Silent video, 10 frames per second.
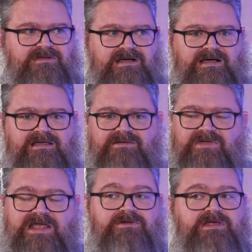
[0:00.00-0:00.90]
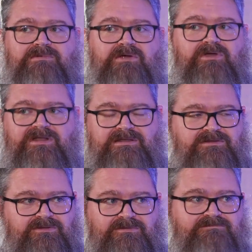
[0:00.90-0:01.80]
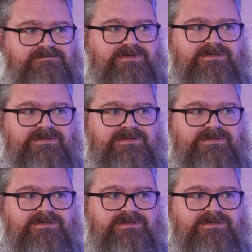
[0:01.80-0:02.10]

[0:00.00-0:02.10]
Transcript: every time I run into them,